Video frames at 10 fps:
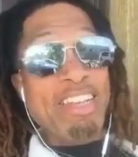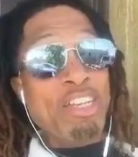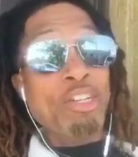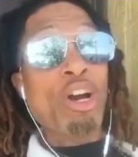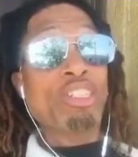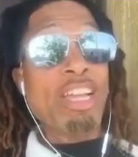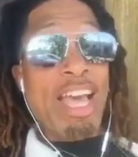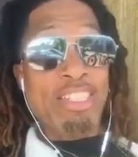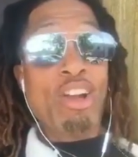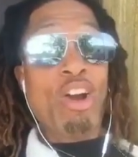Y'all should
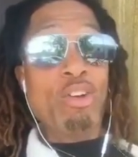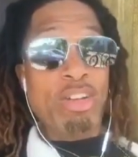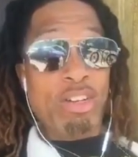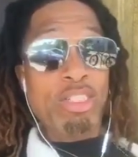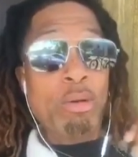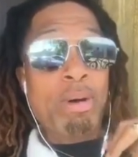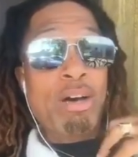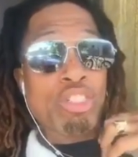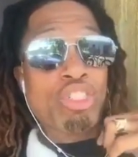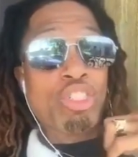ask Carl Nelson
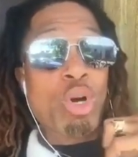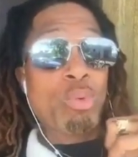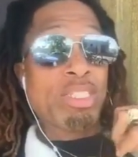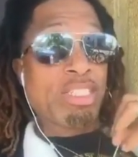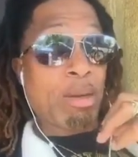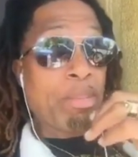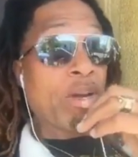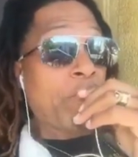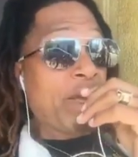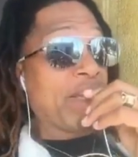about the show when
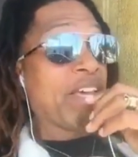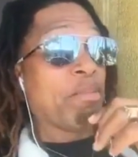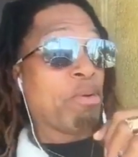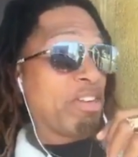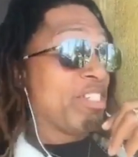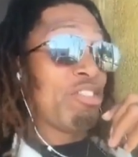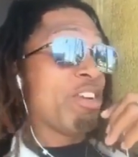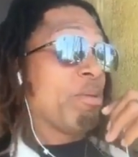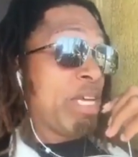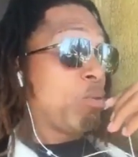Sabir Bey came on it. Straight
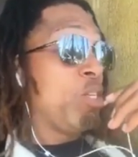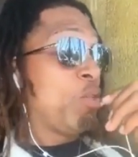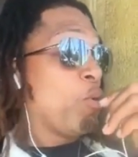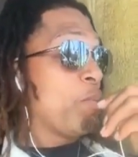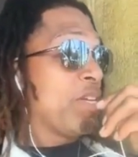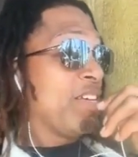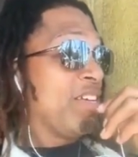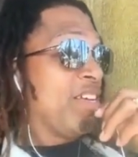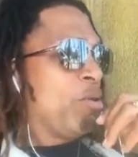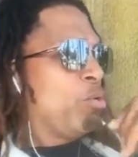up, that's what he told me.
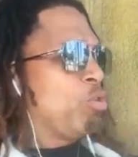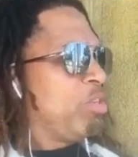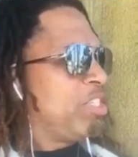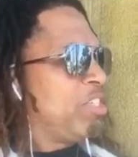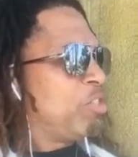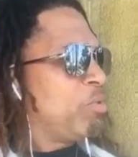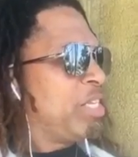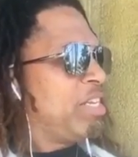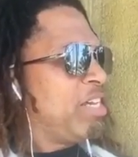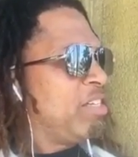Was you listening to it
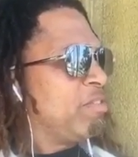that day?